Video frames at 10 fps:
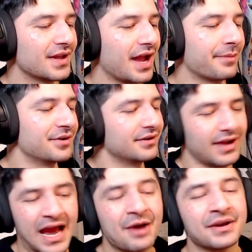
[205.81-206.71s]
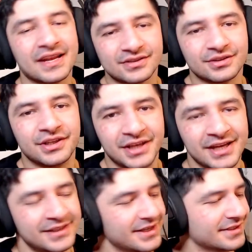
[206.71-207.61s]
I mean, our castle in,
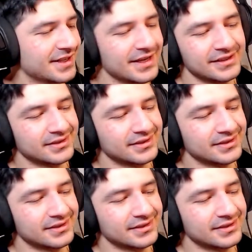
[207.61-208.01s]
Tesla is